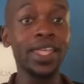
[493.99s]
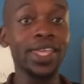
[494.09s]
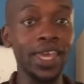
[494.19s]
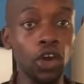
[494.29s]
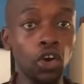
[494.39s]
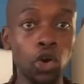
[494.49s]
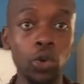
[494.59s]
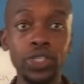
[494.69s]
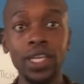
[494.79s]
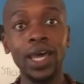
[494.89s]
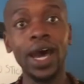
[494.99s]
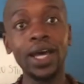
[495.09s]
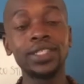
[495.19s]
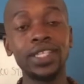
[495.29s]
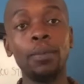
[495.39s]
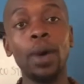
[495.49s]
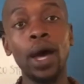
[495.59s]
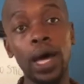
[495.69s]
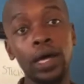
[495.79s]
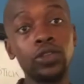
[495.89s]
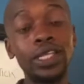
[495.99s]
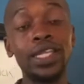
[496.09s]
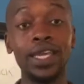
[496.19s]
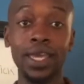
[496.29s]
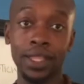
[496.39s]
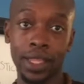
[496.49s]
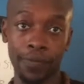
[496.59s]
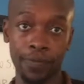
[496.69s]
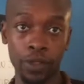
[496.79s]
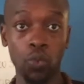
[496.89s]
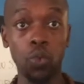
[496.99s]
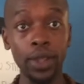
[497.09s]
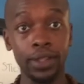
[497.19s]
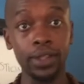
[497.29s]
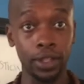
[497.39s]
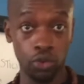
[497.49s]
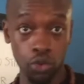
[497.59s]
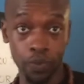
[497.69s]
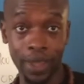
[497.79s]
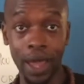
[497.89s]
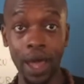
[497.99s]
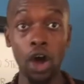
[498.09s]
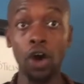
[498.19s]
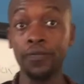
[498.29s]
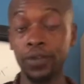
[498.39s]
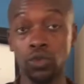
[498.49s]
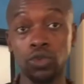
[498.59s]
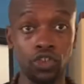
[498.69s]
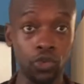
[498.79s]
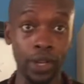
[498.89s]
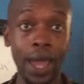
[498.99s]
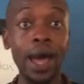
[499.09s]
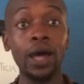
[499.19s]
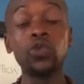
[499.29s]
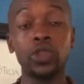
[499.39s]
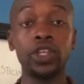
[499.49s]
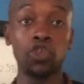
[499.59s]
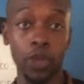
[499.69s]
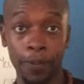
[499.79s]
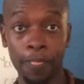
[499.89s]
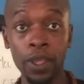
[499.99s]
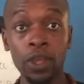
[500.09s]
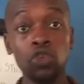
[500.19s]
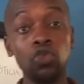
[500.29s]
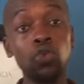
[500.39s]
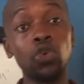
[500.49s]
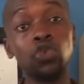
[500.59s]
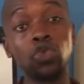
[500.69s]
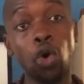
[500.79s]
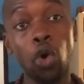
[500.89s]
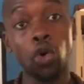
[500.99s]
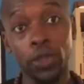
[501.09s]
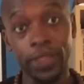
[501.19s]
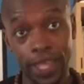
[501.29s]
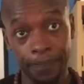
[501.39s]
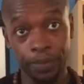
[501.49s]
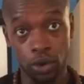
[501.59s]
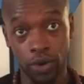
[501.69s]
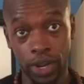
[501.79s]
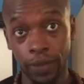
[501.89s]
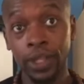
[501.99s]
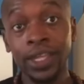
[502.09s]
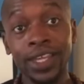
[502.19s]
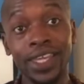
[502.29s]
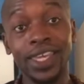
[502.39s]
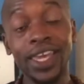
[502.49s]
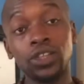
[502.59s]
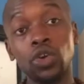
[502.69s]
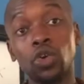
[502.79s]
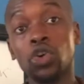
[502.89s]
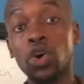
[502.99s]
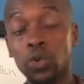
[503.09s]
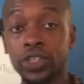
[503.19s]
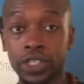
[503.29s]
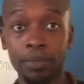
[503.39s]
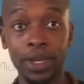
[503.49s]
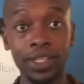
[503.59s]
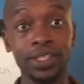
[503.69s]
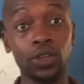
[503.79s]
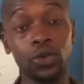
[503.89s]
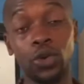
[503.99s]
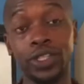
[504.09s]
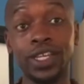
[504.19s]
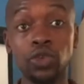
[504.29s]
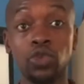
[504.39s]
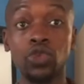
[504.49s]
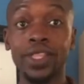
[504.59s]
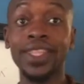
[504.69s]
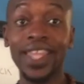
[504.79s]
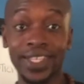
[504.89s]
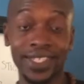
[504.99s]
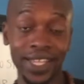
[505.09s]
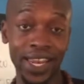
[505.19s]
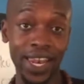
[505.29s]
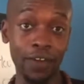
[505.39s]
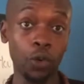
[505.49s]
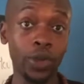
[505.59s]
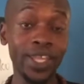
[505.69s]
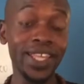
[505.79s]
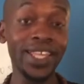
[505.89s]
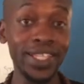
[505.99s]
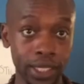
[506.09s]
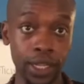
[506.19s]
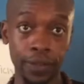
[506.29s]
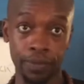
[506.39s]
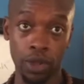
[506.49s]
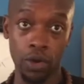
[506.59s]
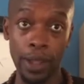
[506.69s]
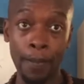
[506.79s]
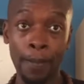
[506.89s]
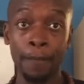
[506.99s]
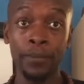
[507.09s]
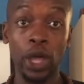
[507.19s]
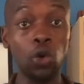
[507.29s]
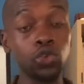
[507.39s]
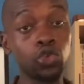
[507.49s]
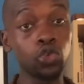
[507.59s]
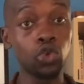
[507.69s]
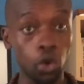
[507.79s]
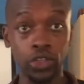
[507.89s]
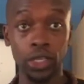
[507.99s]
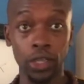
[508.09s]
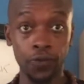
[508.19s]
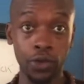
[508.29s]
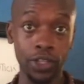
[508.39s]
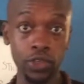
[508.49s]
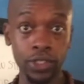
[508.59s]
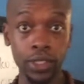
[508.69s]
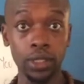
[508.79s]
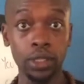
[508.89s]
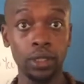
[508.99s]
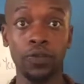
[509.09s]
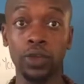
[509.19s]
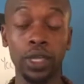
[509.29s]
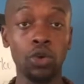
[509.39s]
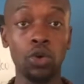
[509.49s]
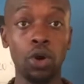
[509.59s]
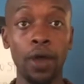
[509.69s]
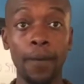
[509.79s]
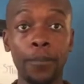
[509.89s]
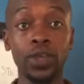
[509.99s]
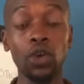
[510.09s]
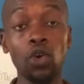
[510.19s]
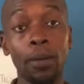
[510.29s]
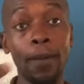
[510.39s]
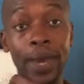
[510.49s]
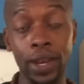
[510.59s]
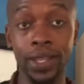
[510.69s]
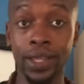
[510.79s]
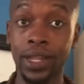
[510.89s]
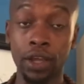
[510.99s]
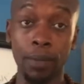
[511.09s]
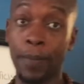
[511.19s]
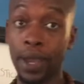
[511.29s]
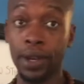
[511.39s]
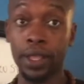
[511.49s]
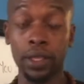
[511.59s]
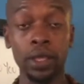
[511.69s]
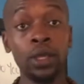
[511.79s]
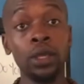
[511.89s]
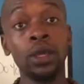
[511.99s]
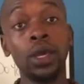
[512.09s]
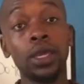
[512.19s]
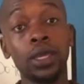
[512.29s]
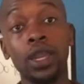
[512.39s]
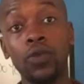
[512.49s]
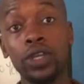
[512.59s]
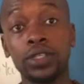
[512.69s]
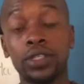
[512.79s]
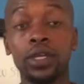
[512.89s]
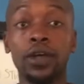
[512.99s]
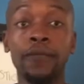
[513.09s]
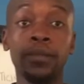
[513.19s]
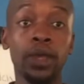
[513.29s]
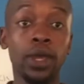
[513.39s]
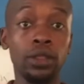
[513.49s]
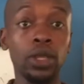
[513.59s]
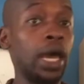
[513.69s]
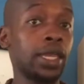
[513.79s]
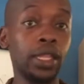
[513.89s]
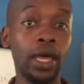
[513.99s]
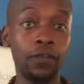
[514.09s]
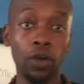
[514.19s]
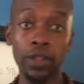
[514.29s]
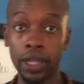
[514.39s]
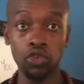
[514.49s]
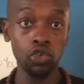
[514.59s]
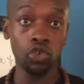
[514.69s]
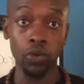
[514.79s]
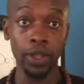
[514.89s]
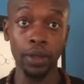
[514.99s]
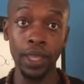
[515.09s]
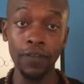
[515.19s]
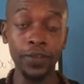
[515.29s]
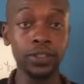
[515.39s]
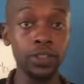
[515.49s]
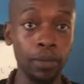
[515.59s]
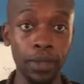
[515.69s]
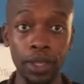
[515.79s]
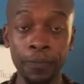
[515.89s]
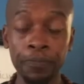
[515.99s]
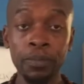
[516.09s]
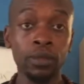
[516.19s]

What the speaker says: Get a coach and ask them, how did they get there? What did they do? How often do they train? How do they train? You want to do all of that, all right? Get a coach, somebody that's going to take you to the next level easily, all right? I also do coaching if you're interested. If you can go on my bio link, click on my bio link, and you can register, and I can have online tutoring. If it's not me,